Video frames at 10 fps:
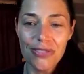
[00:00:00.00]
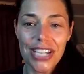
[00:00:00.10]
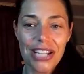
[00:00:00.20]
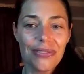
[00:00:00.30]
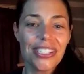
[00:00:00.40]

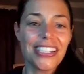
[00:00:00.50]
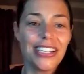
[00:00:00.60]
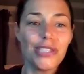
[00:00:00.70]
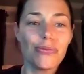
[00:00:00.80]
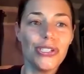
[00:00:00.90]
School of
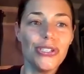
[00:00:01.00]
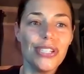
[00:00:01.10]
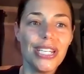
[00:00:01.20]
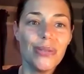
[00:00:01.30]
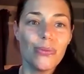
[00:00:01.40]
General Studies
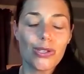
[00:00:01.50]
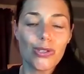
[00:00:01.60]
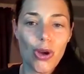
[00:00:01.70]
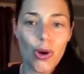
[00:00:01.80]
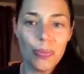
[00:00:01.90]

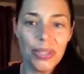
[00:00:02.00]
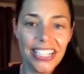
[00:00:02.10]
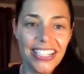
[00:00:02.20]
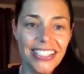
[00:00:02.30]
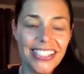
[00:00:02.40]
reunion. We're
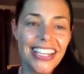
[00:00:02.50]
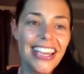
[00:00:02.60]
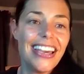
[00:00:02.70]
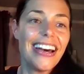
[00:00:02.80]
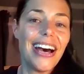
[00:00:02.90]
so
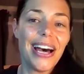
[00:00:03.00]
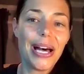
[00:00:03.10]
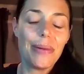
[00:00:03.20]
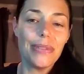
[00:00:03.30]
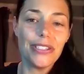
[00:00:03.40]
pleased
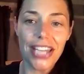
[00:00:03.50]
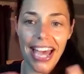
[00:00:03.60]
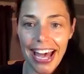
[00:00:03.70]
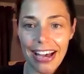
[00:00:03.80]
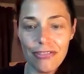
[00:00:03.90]

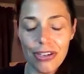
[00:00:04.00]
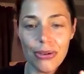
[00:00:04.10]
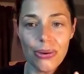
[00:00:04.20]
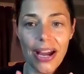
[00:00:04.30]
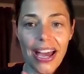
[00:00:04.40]
um, to
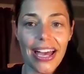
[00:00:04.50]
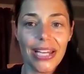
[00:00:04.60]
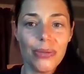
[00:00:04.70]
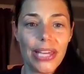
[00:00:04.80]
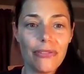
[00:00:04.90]
have you.
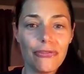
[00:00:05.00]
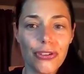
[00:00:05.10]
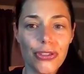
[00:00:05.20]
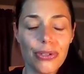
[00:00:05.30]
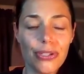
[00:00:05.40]
And
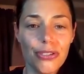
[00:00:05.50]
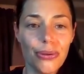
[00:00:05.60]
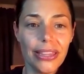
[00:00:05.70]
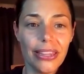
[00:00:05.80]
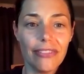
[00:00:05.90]
without
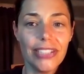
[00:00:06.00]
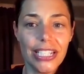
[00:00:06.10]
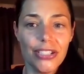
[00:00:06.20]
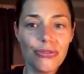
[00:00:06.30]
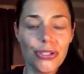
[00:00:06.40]
further ado, I'd
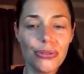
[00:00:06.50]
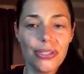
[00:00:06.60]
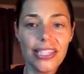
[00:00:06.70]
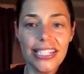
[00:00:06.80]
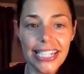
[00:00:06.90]
love to
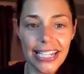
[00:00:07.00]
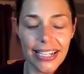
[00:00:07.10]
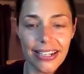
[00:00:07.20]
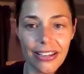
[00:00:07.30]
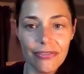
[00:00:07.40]
introduce the
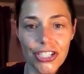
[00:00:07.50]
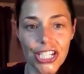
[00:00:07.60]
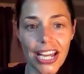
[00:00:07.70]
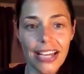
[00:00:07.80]
Dean of